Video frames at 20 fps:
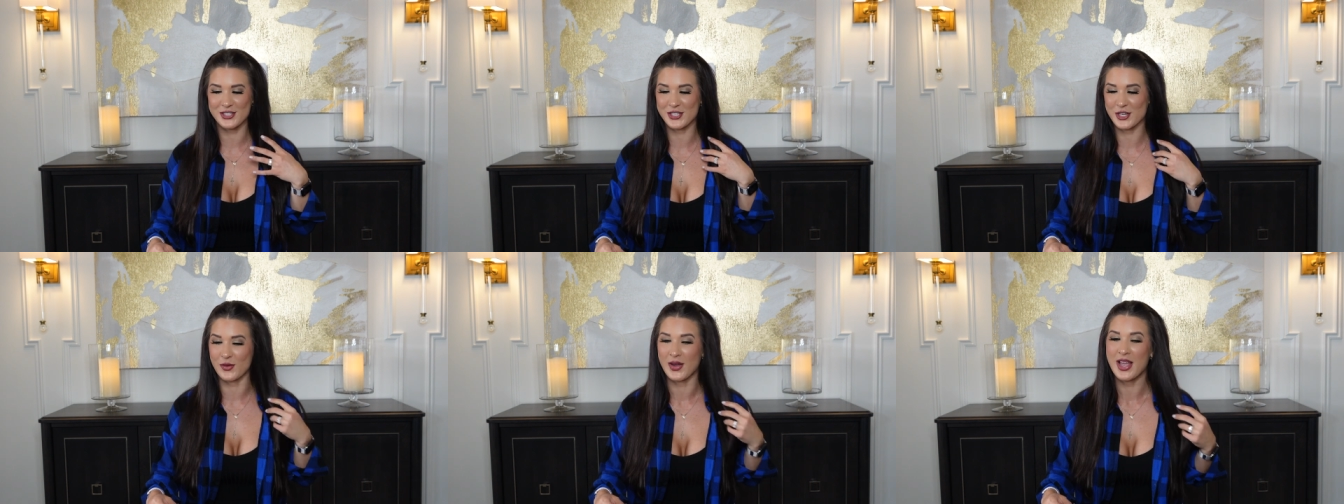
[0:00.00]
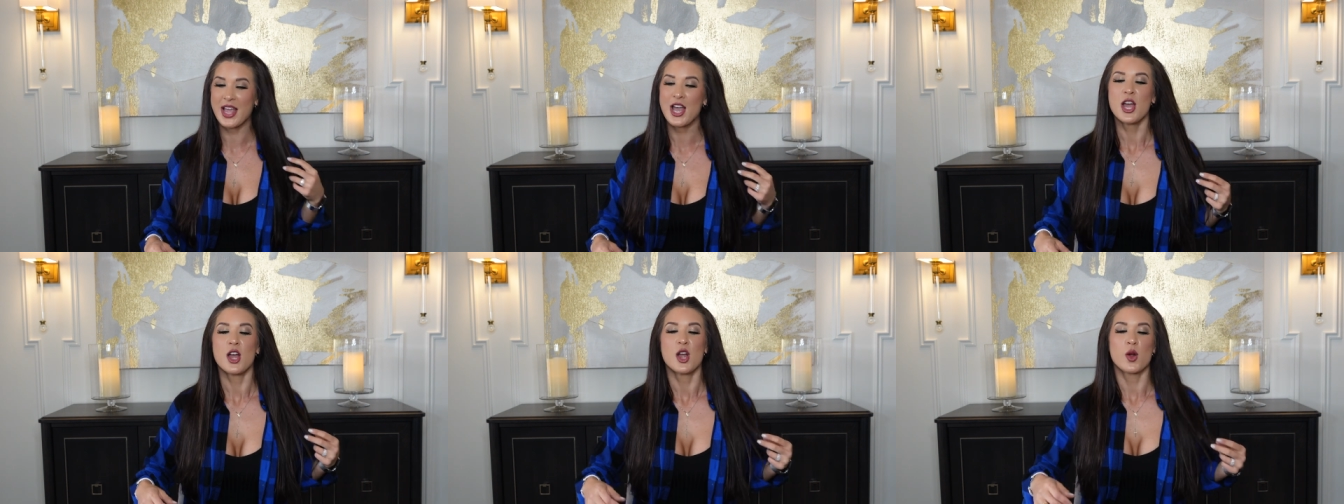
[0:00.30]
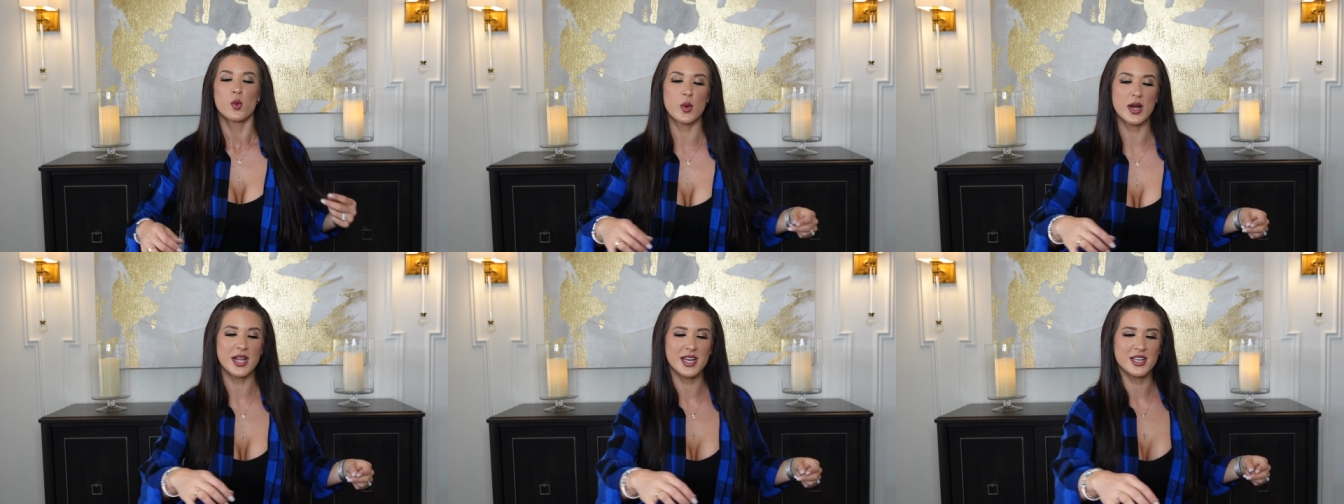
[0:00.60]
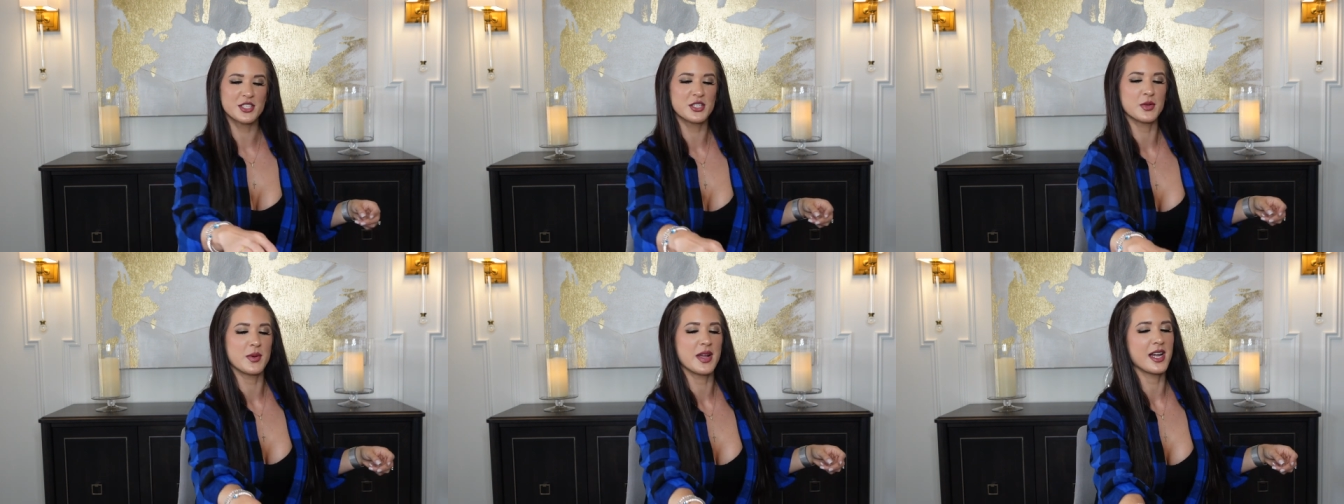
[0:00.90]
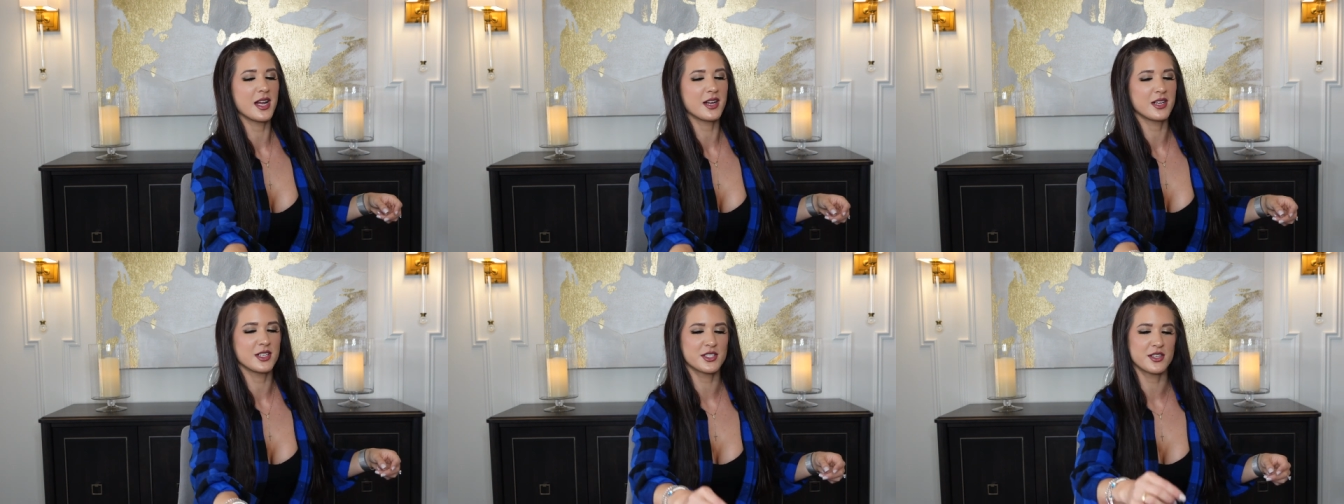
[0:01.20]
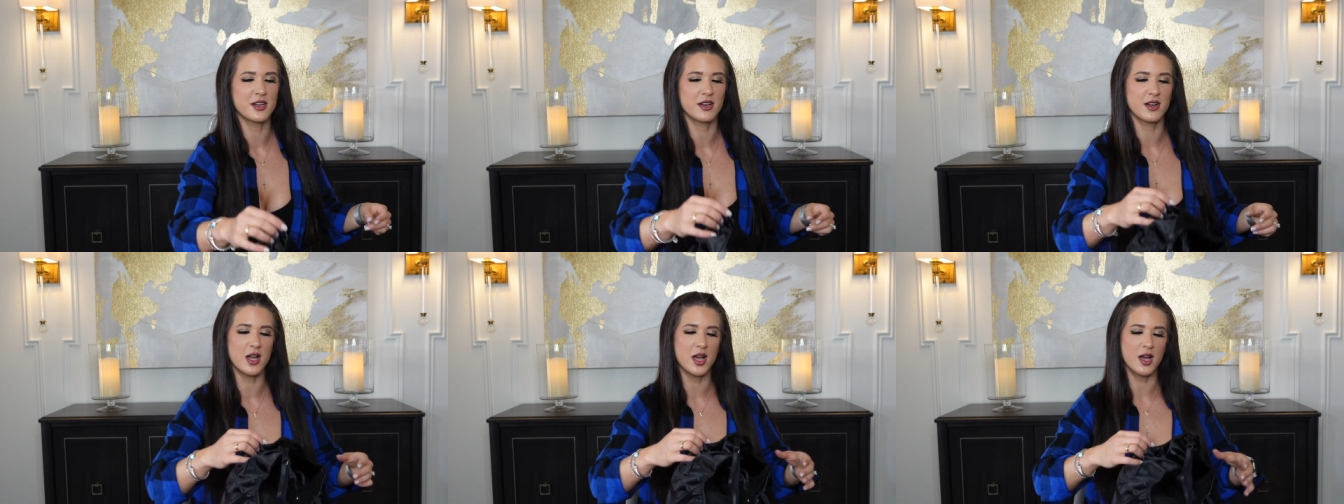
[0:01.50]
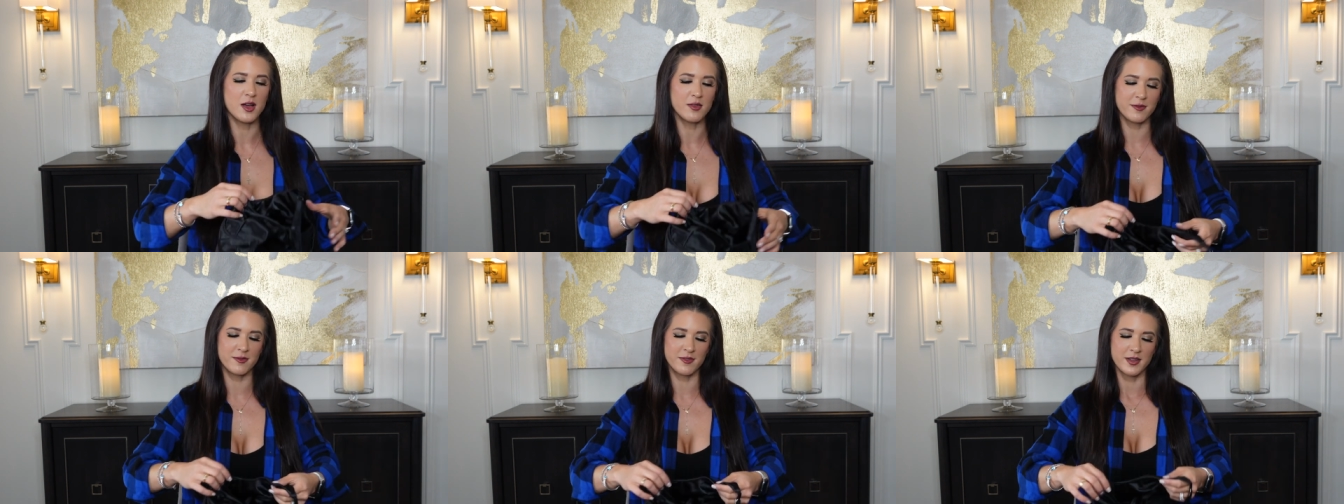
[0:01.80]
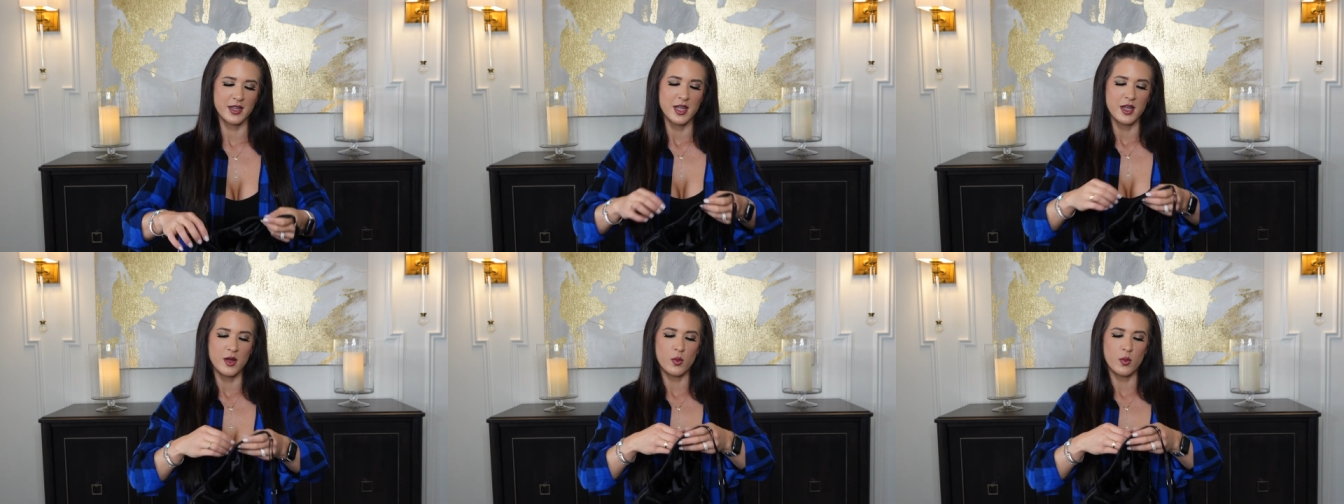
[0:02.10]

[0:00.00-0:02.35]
So right into it, I'm gonna start off